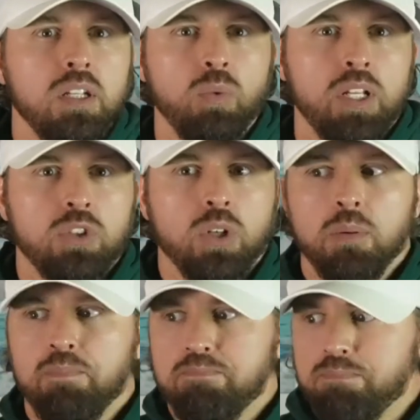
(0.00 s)
when you're
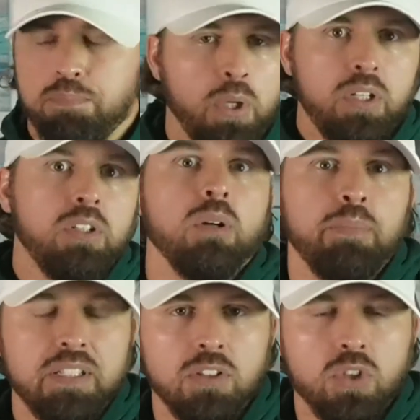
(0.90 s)
putting your
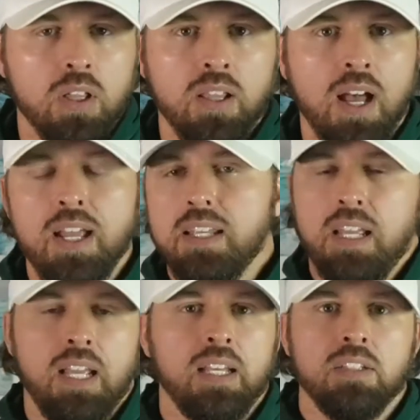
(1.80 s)
business online
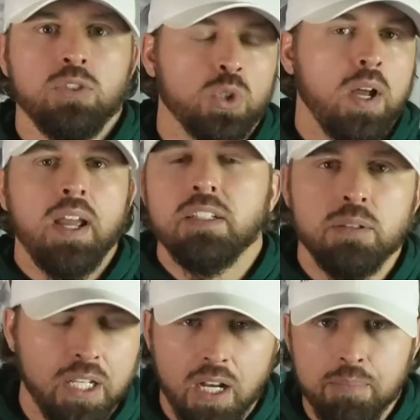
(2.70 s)
and trying to
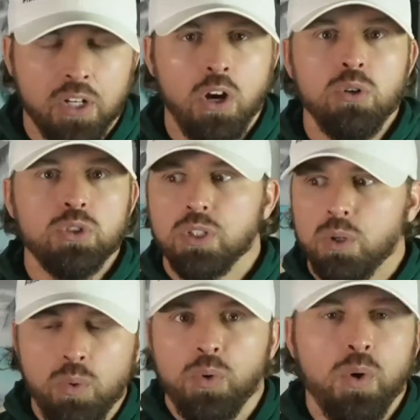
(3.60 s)
become a coach or
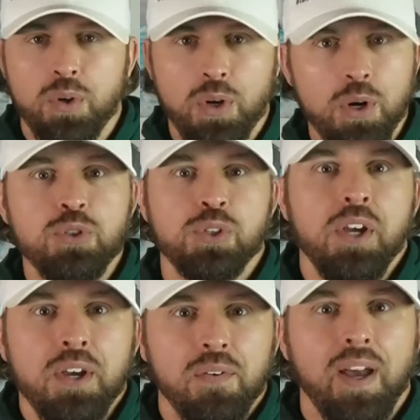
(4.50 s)
quote unquote coach,
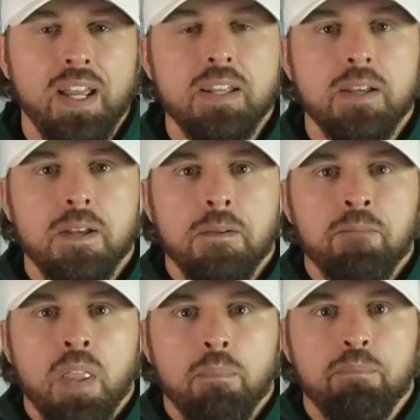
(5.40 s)
right?
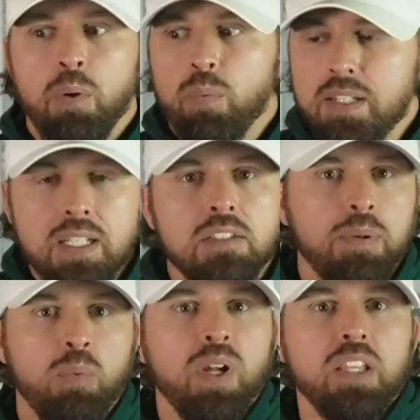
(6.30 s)
But we need to
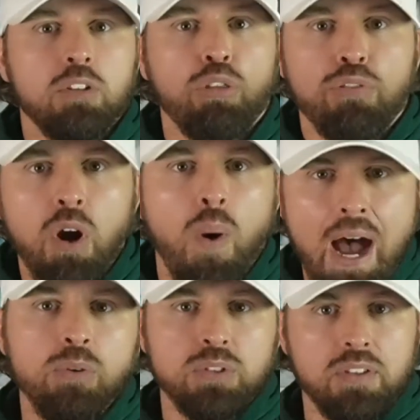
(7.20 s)
be willing to throw
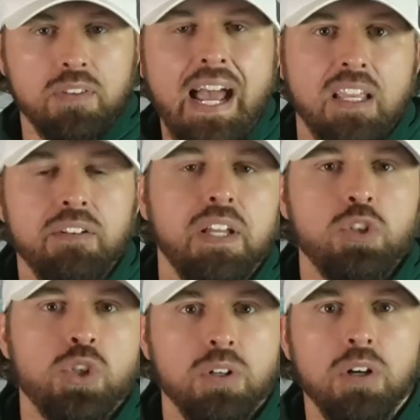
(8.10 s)
out that
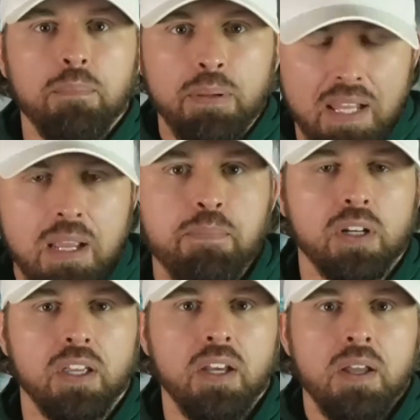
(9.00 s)
conventional
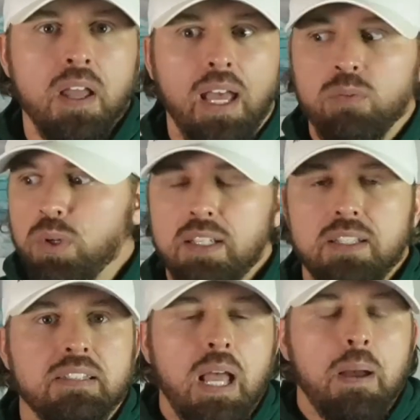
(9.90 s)
playbook and really
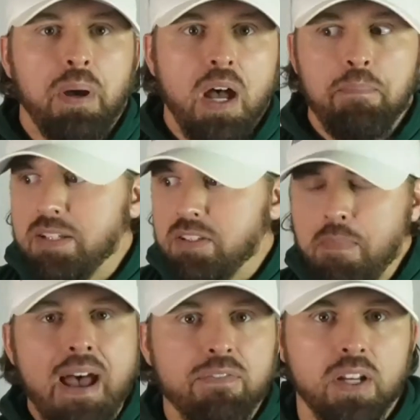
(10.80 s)
step up as a
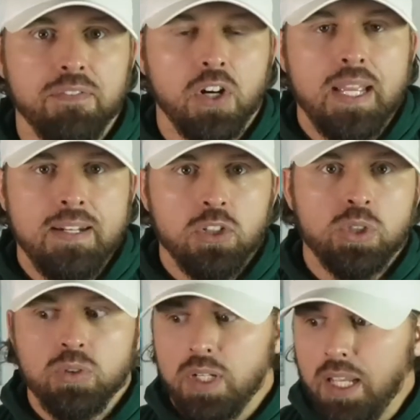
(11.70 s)
maverick of our
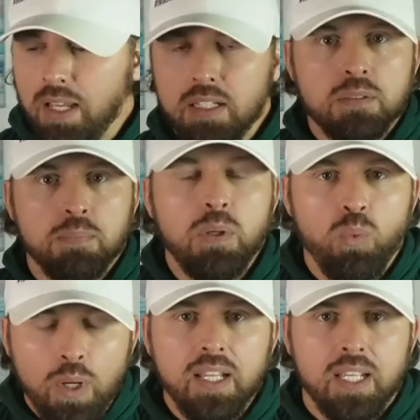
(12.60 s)
industry and be
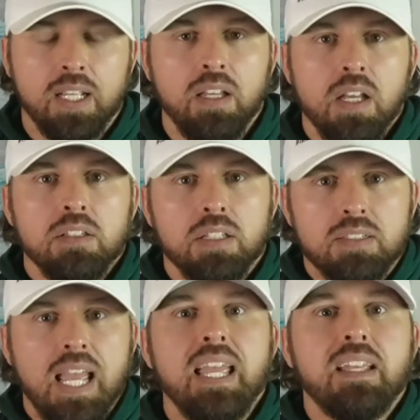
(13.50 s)
willing to
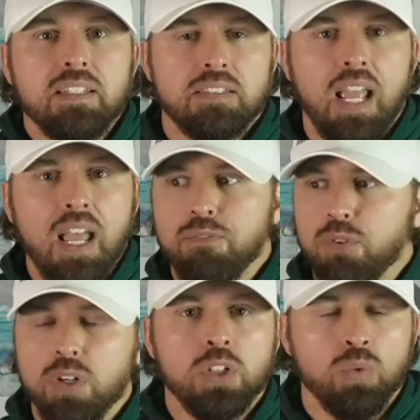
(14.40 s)
take a stand
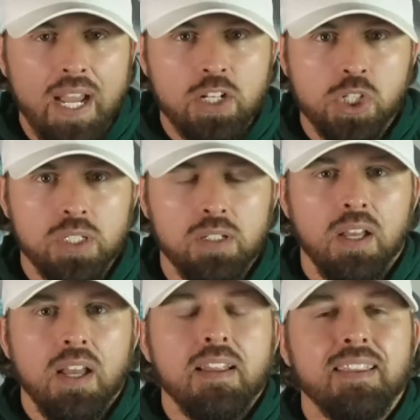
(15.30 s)
for a direction
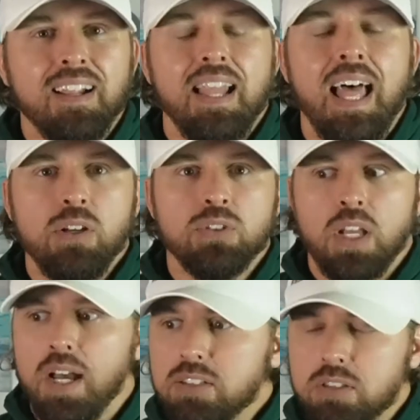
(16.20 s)
that allows
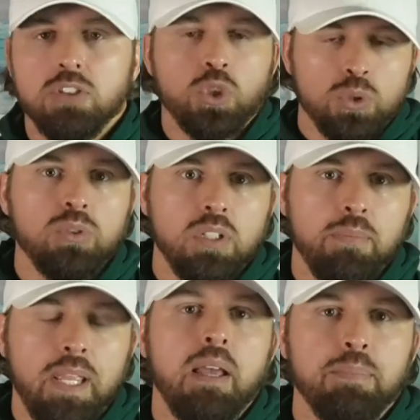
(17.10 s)
us to truly
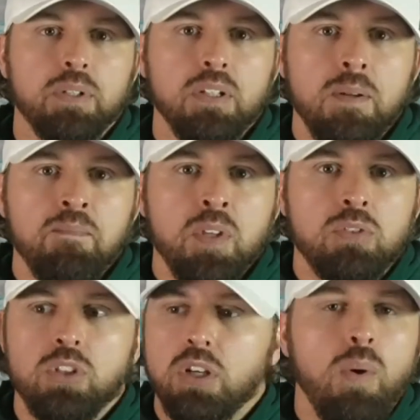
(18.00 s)
be able
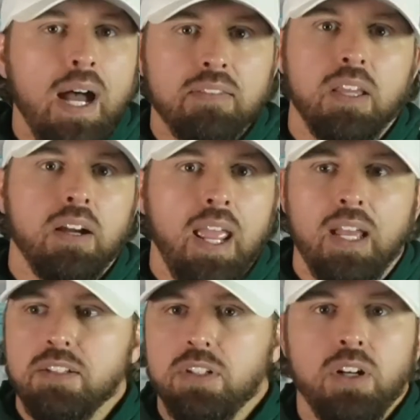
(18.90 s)
to go out there.
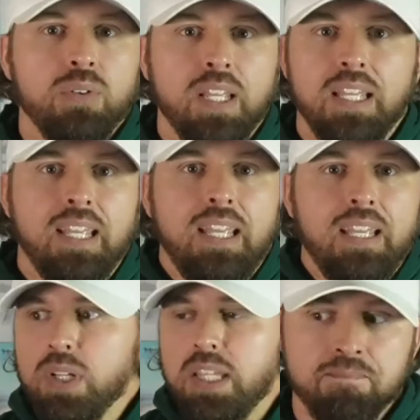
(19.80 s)
And, you know,
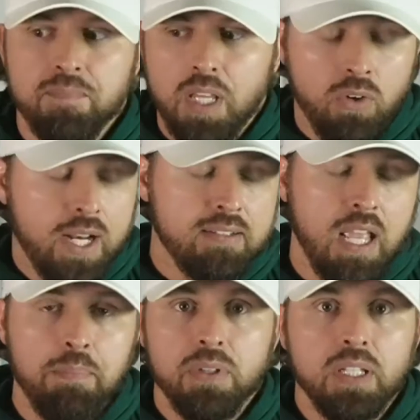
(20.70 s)
it is a great
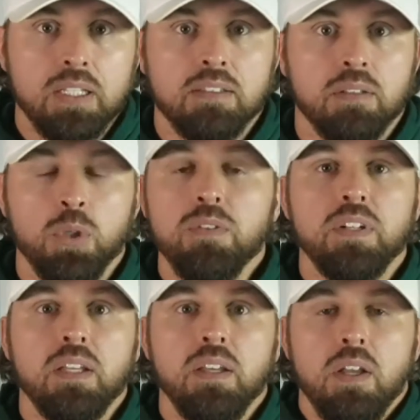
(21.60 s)
example in the
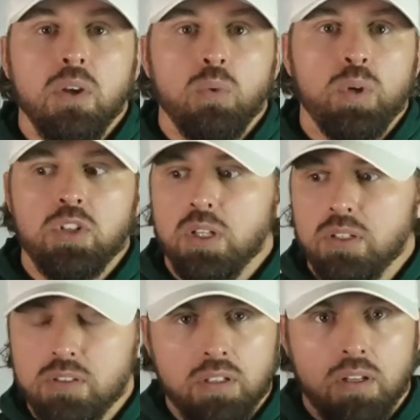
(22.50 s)
movie, which
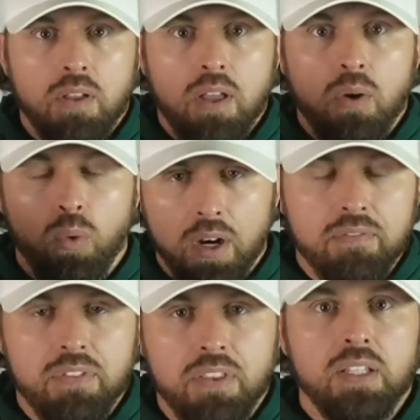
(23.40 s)
is one
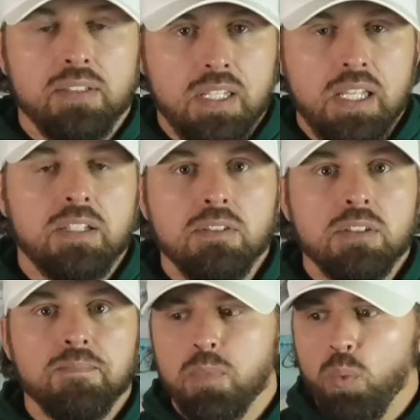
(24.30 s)
of the
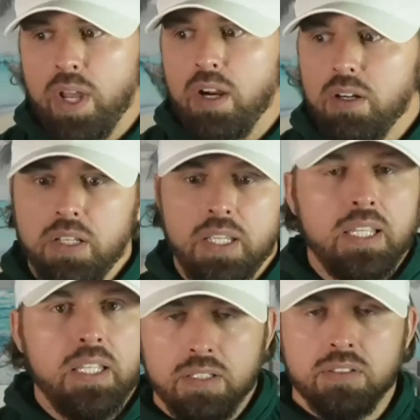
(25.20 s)
scenes where
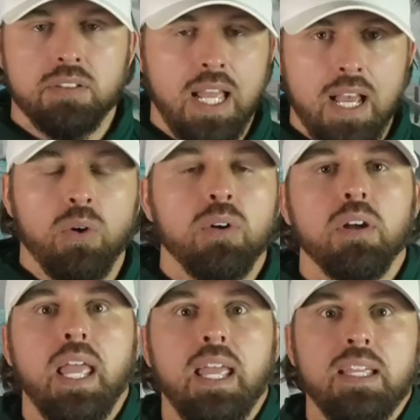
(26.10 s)
he is now
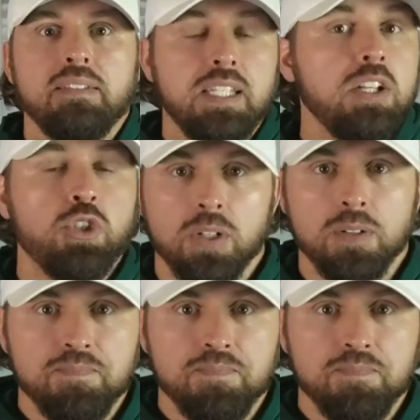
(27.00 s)
a teacher